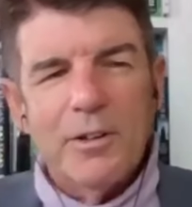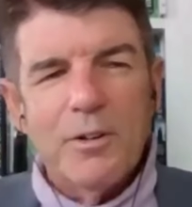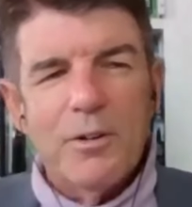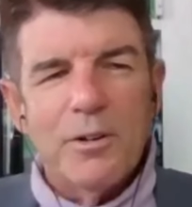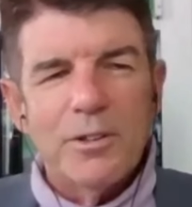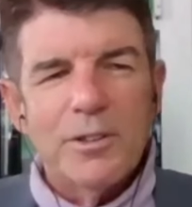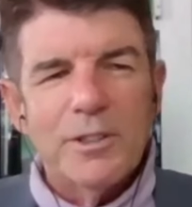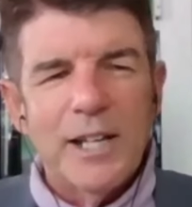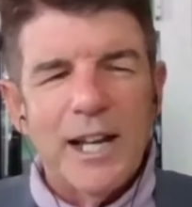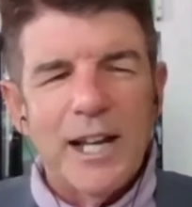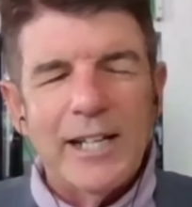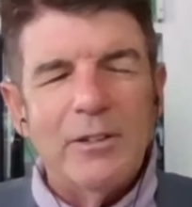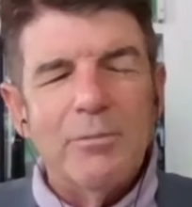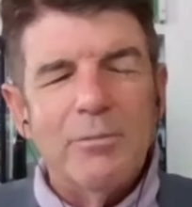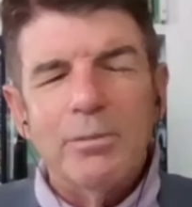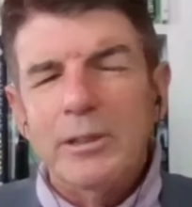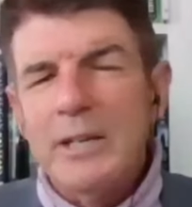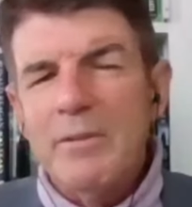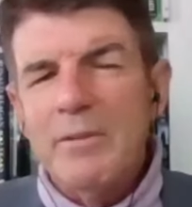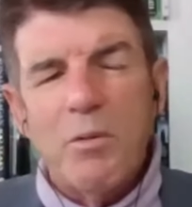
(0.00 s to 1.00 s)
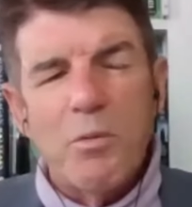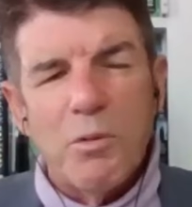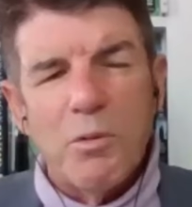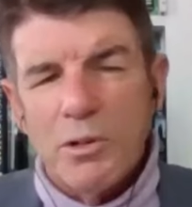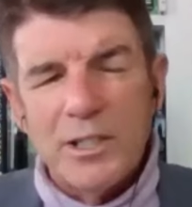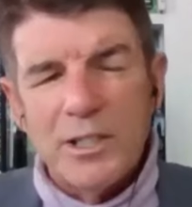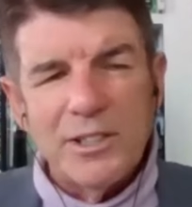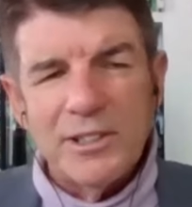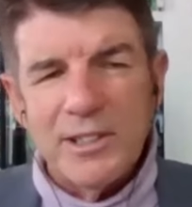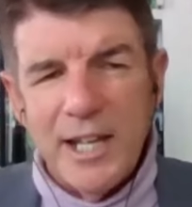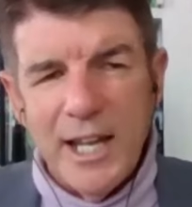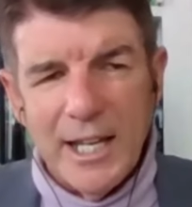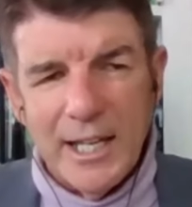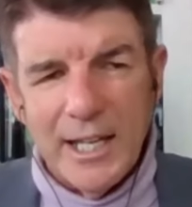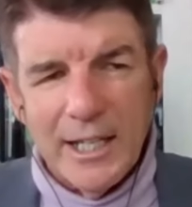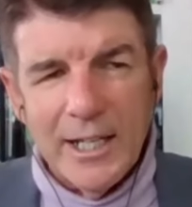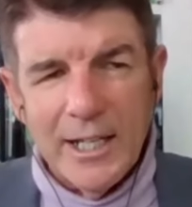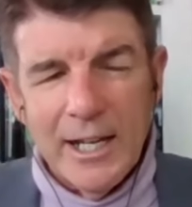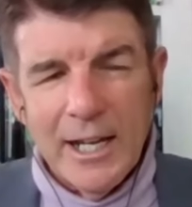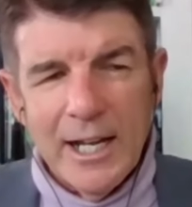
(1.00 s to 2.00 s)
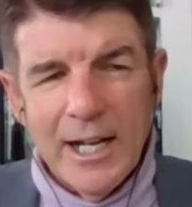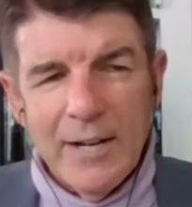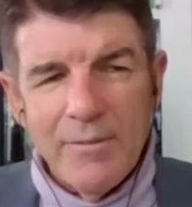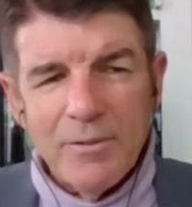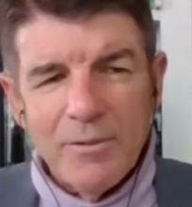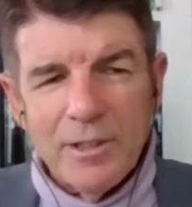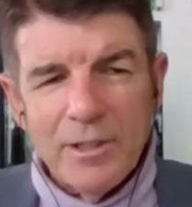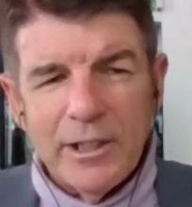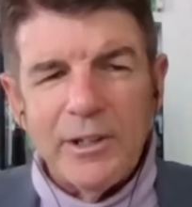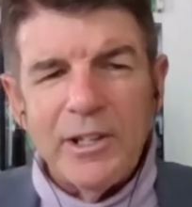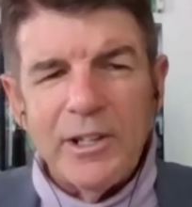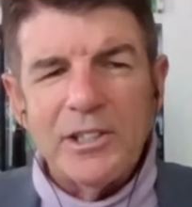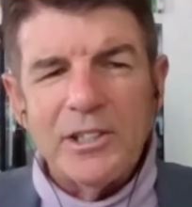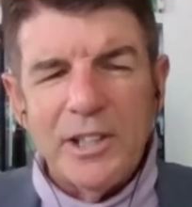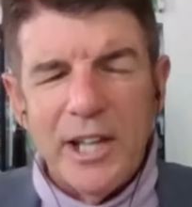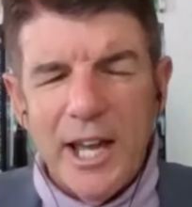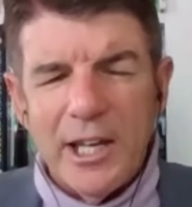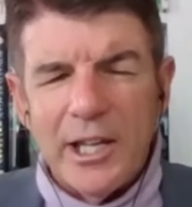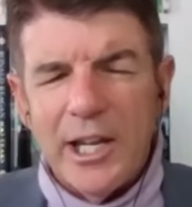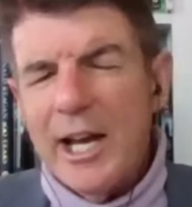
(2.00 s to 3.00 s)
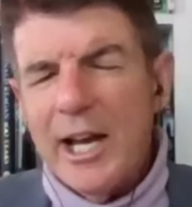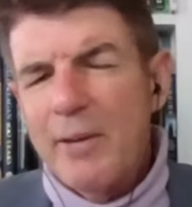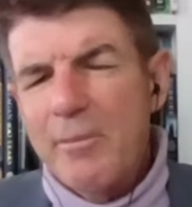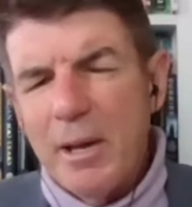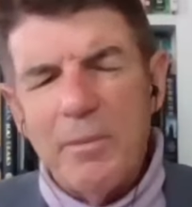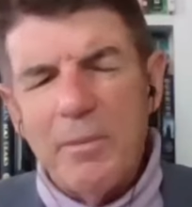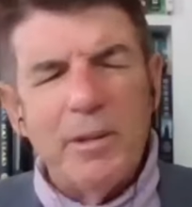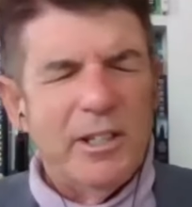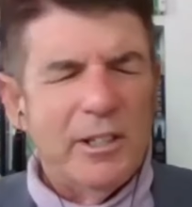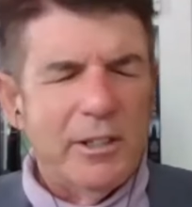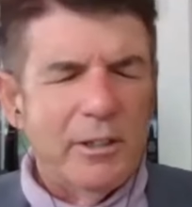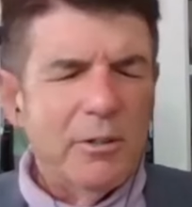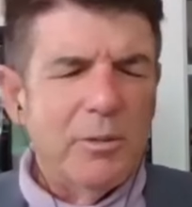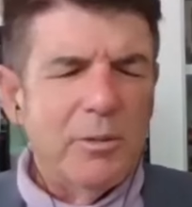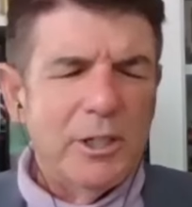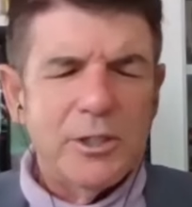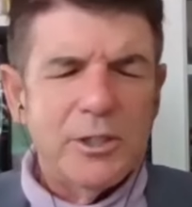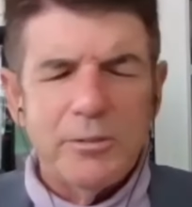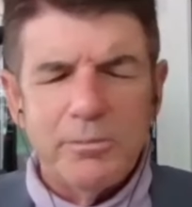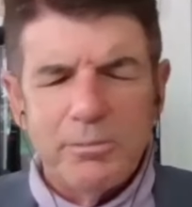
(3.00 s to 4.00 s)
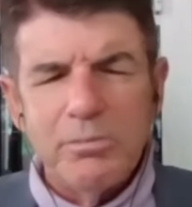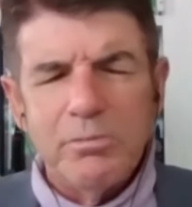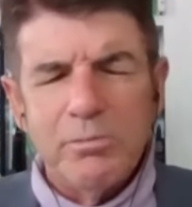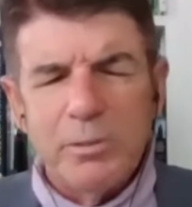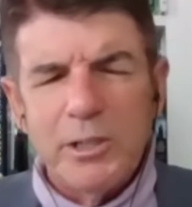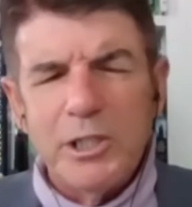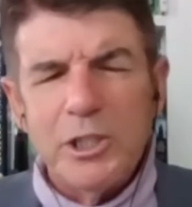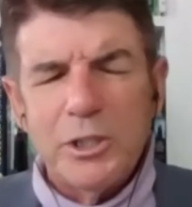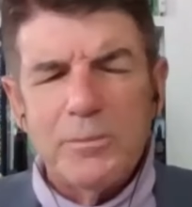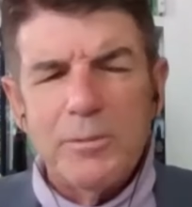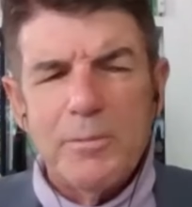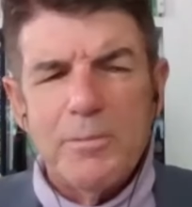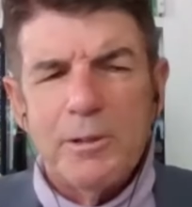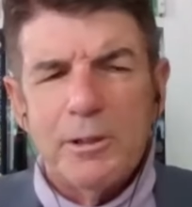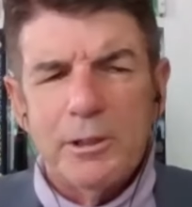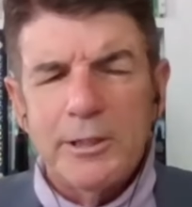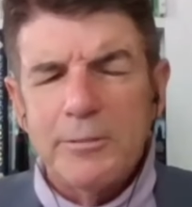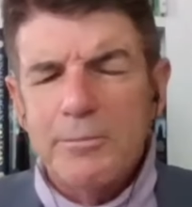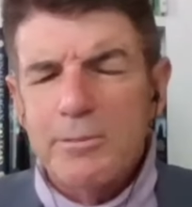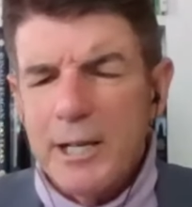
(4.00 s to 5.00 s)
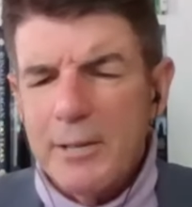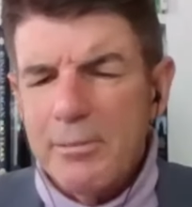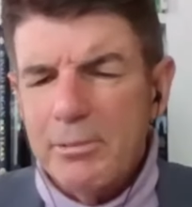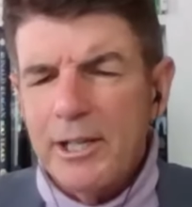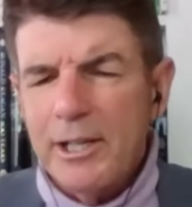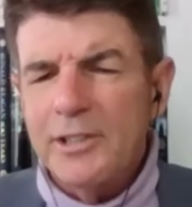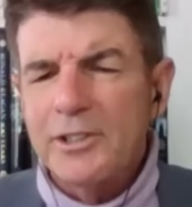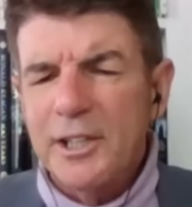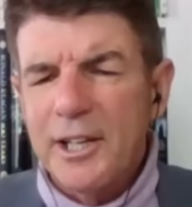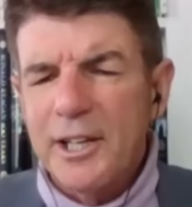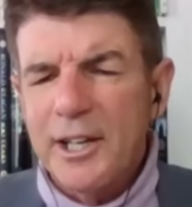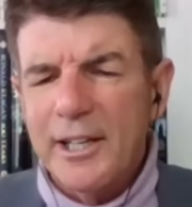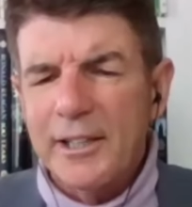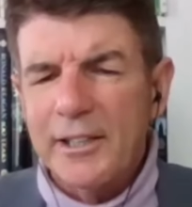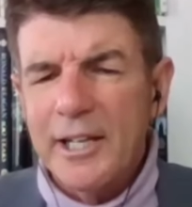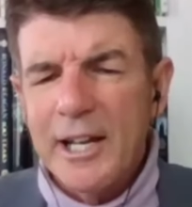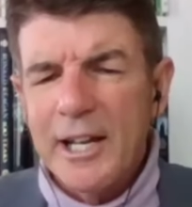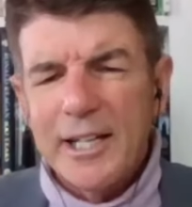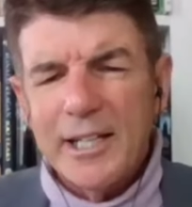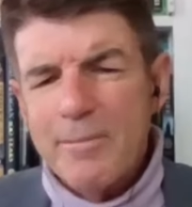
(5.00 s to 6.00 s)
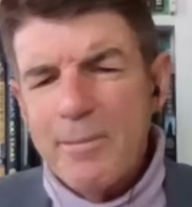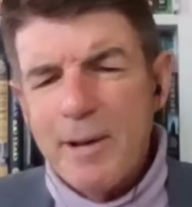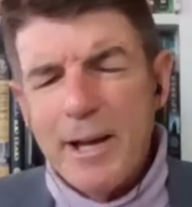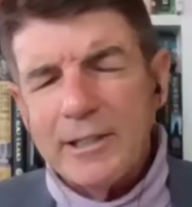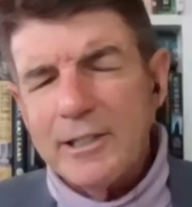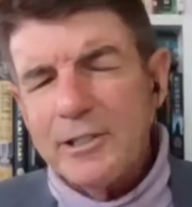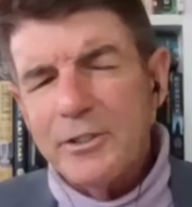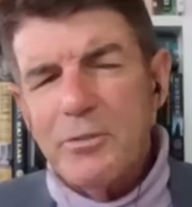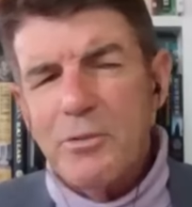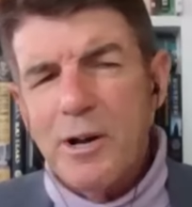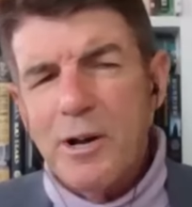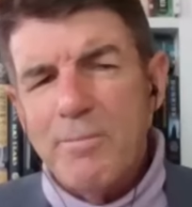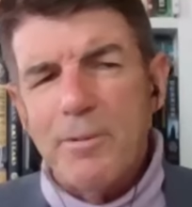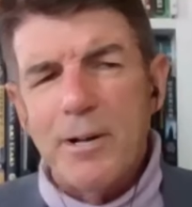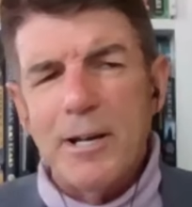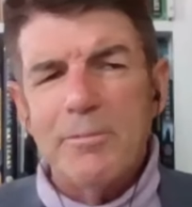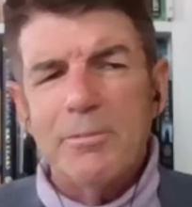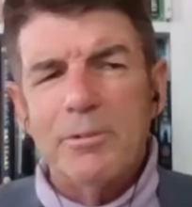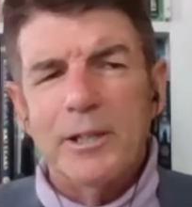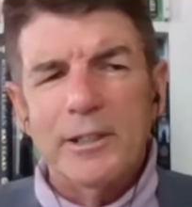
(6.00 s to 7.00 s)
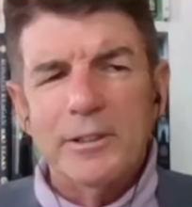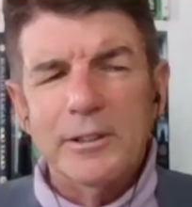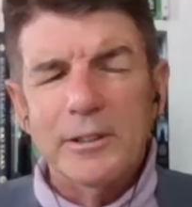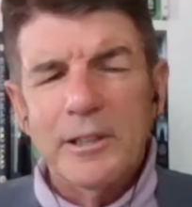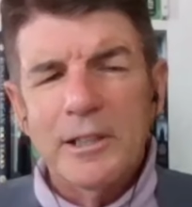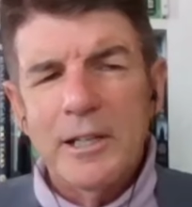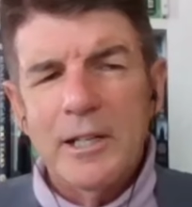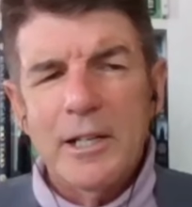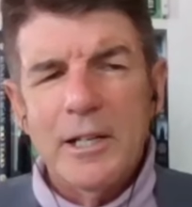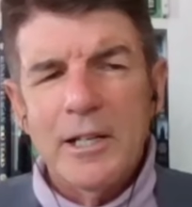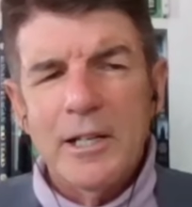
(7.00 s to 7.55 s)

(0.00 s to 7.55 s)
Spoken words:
Of course, I don't believe a word he's saying. He's saying, yeah, maybe we should be building pipelines in Canada. Quebec doesn't want pipelines.